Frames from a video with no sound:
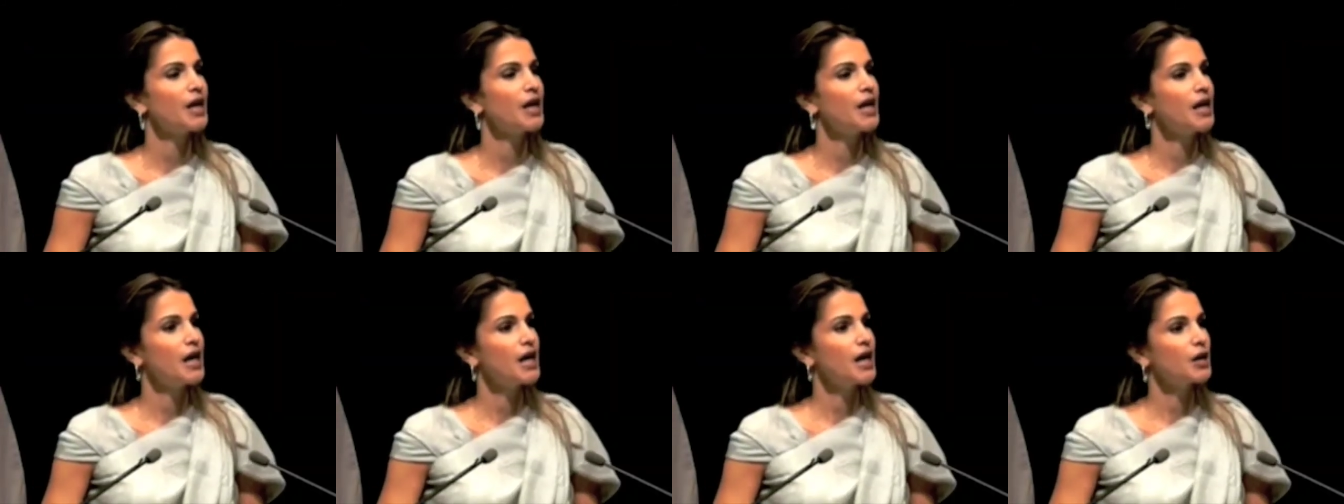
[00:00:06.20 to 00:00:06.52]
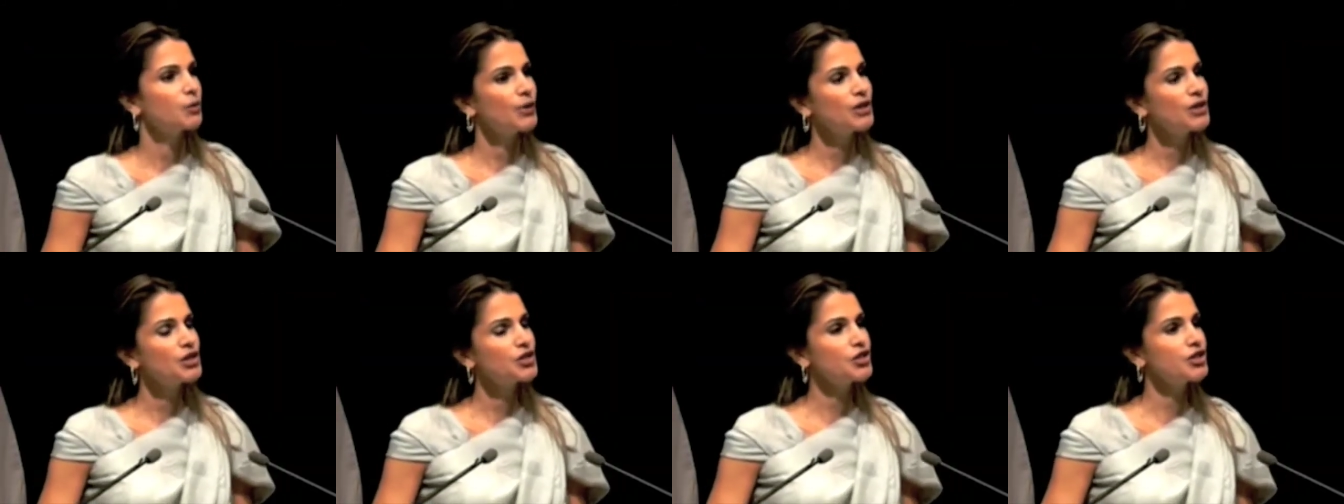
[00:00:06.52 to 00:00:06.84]
And
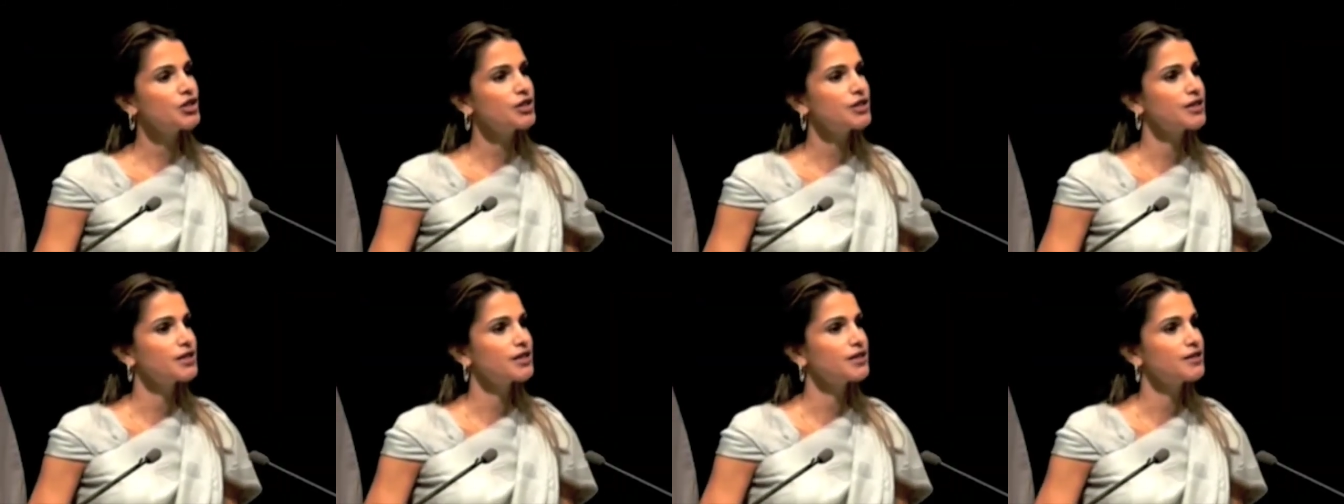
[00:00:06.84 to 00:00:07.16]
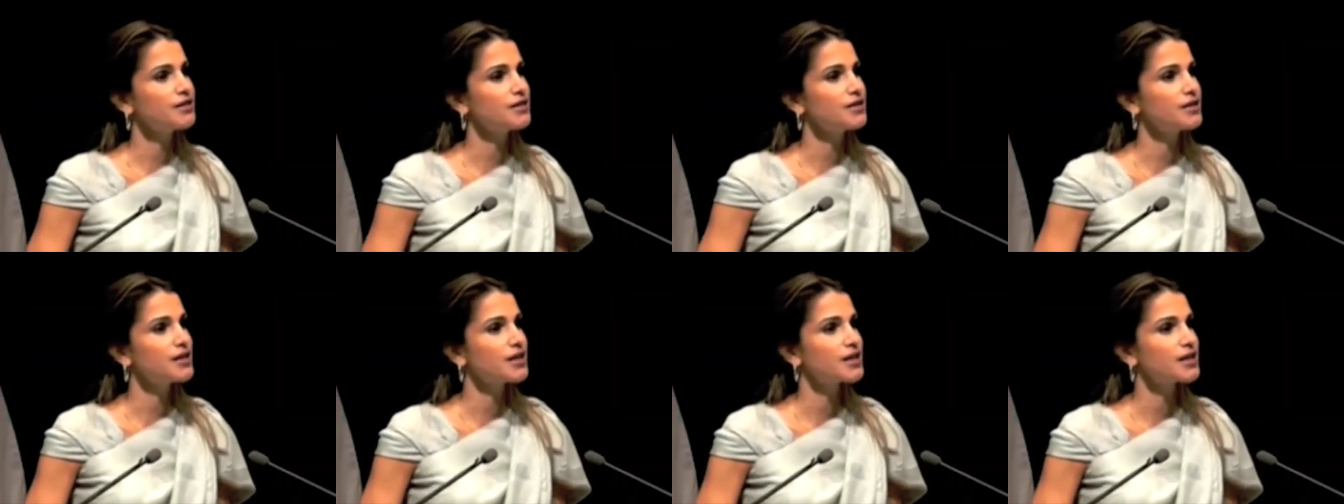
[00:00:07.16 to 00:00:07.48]
when she
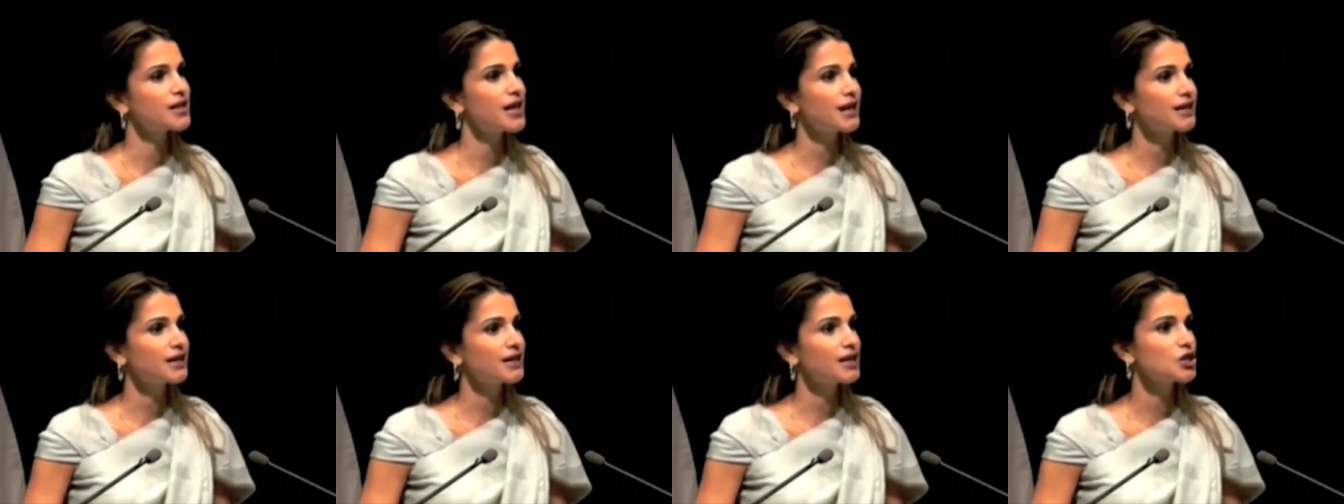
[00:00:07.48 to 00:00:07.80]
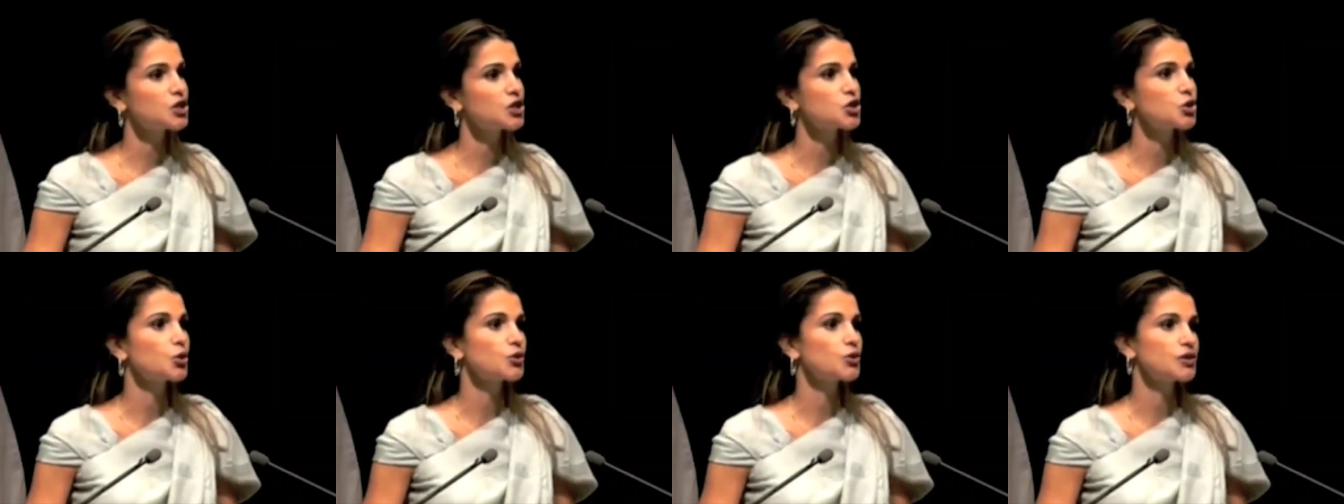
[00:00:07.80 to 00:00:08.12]
did, Raghda
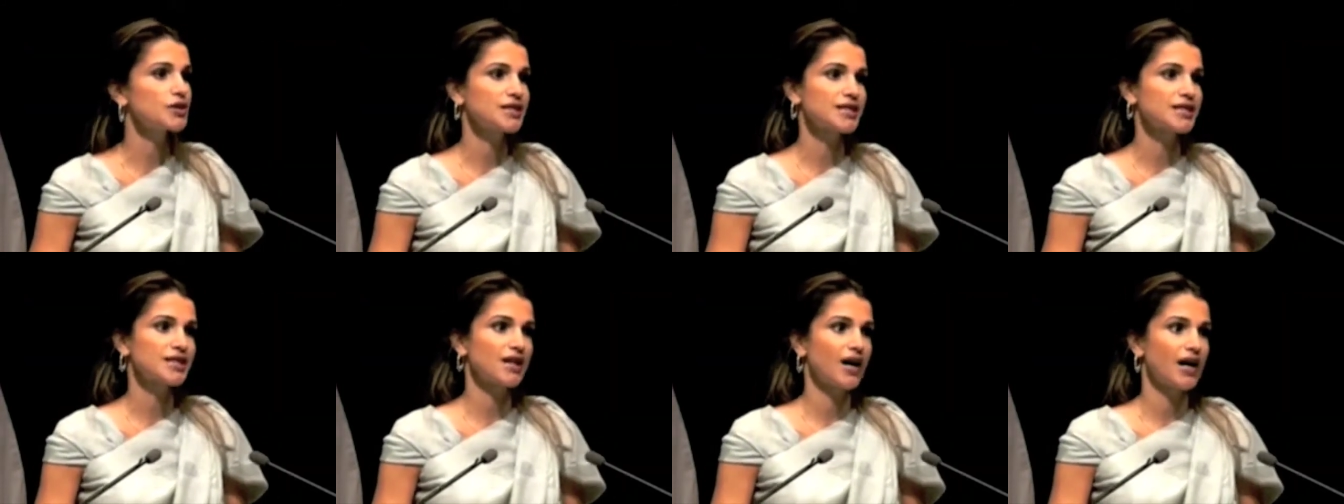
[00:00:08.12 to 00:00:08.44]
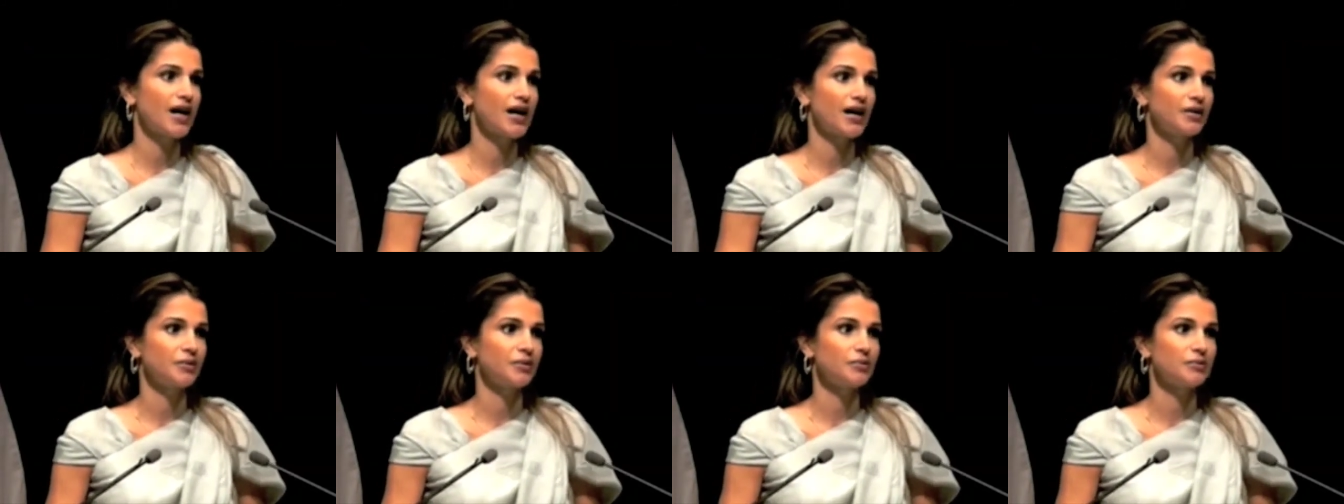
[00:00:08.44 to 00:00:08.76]
saw the
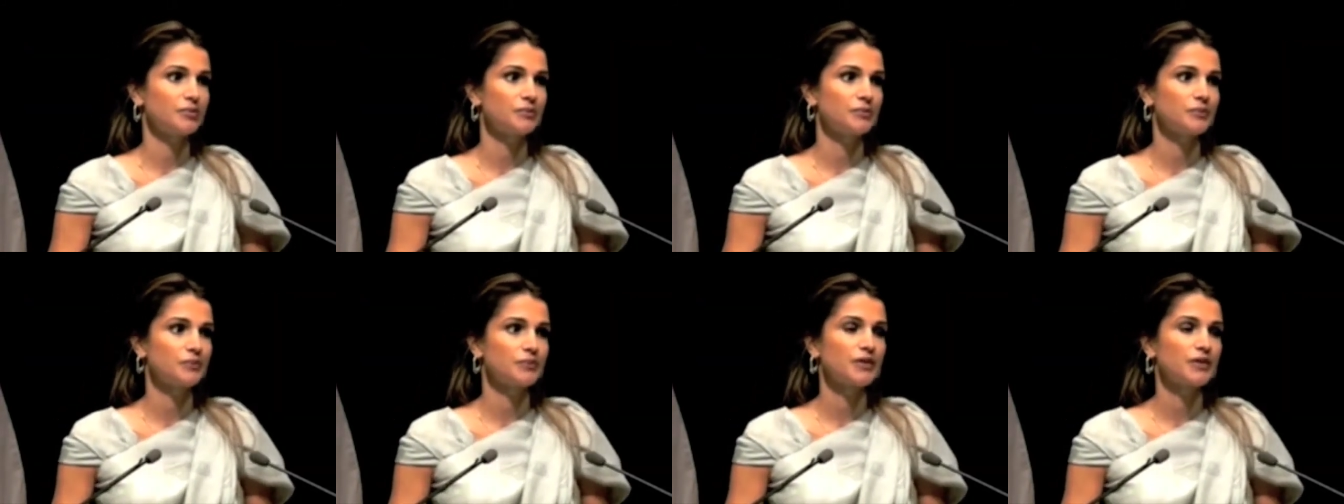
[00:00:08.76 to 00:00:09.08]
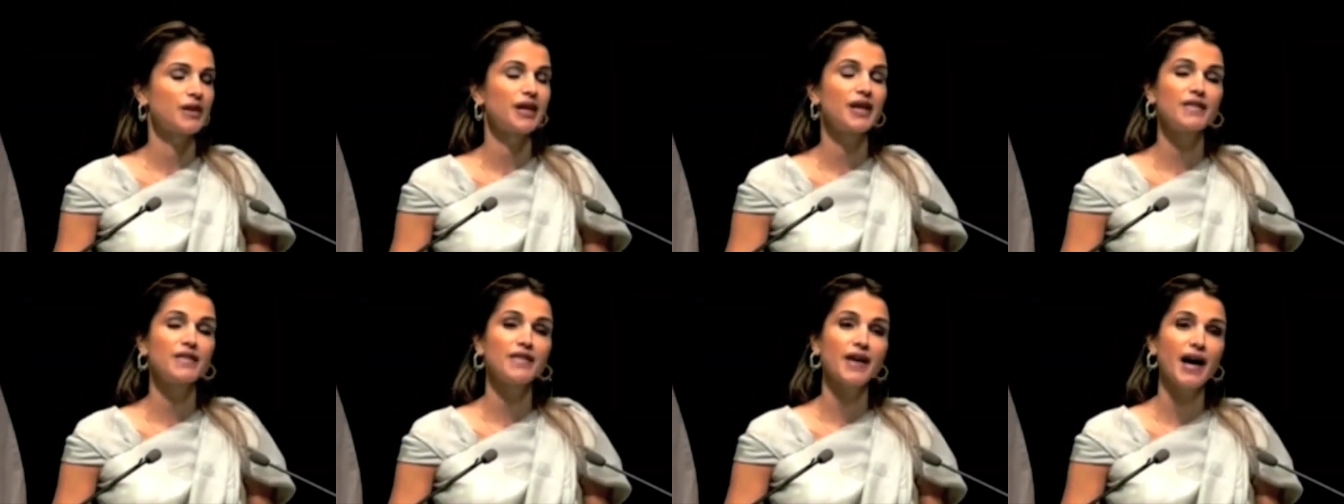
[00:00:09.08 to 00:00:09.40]
sky.
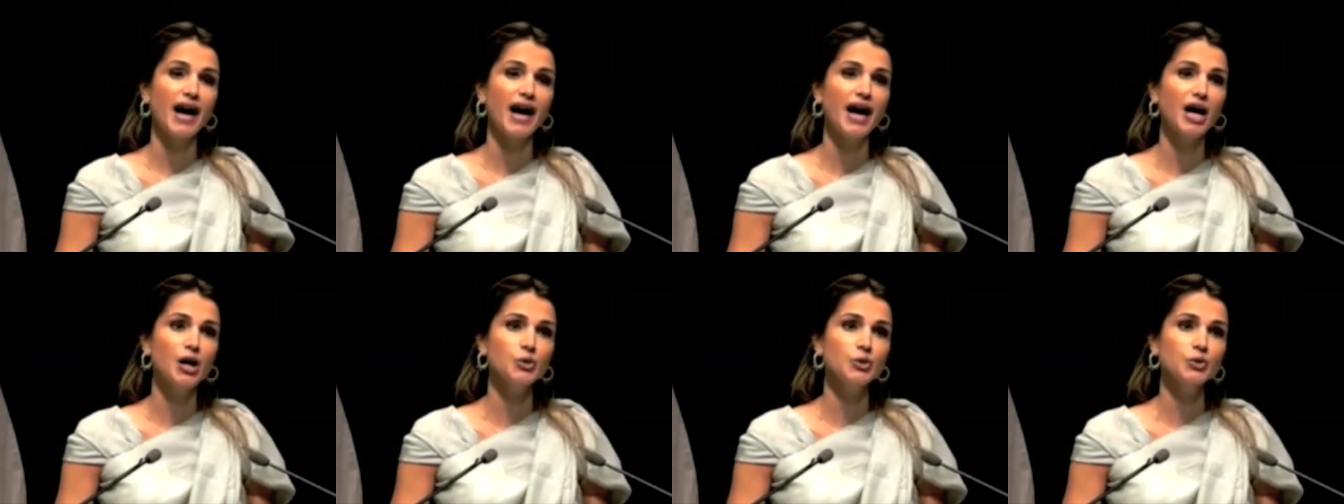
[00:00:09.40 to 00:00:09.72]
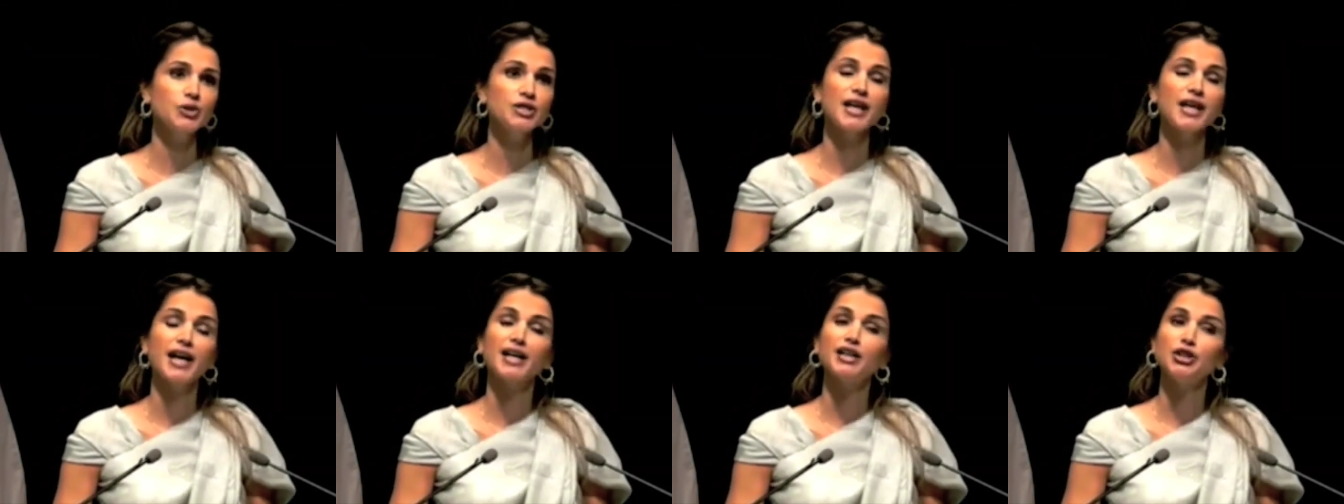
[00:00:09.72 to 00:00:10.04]
The house
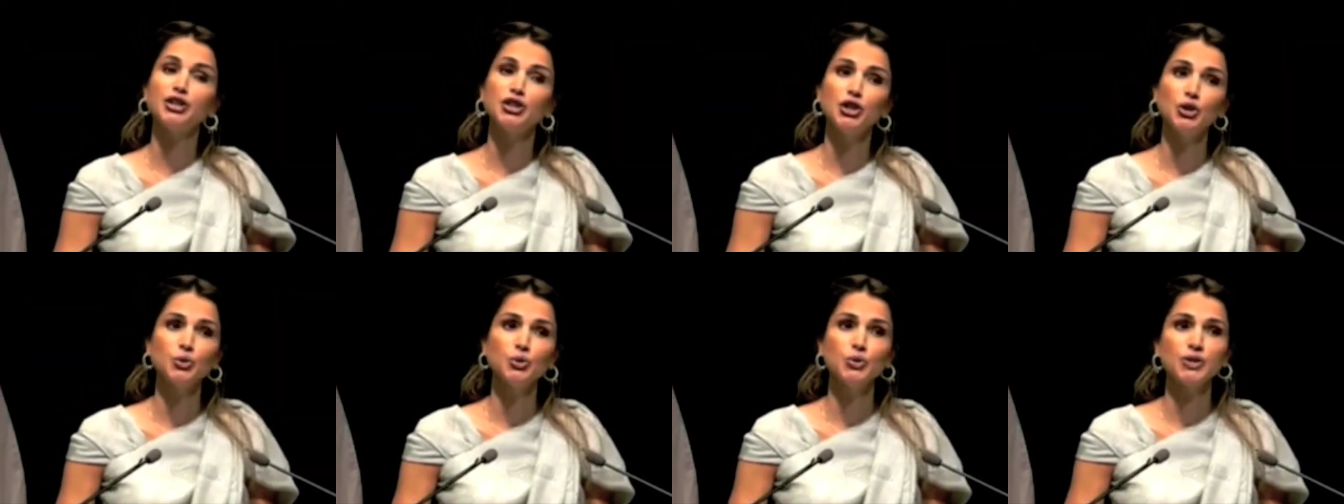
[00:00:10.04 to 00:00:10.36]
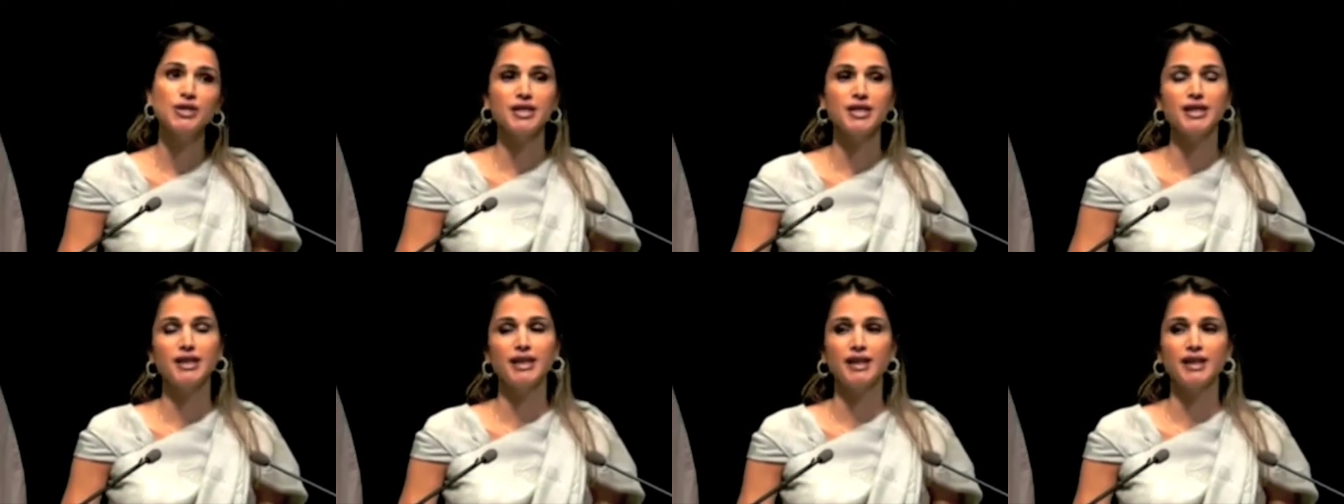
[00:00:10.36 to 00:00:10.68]
had no
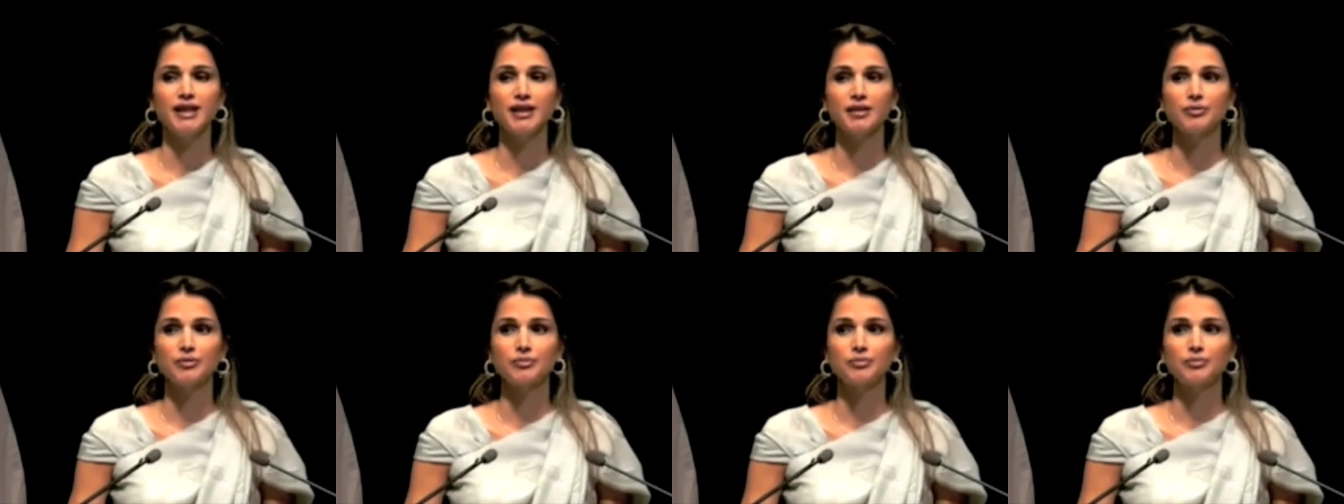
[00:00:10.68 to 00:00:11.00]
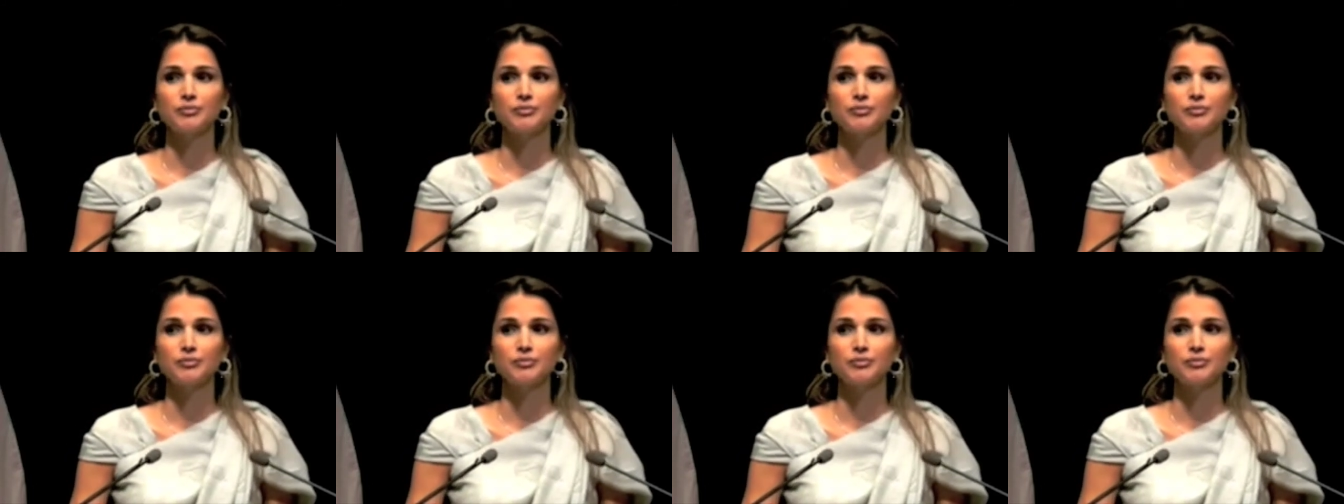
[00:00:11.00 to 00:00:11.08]
ceiling.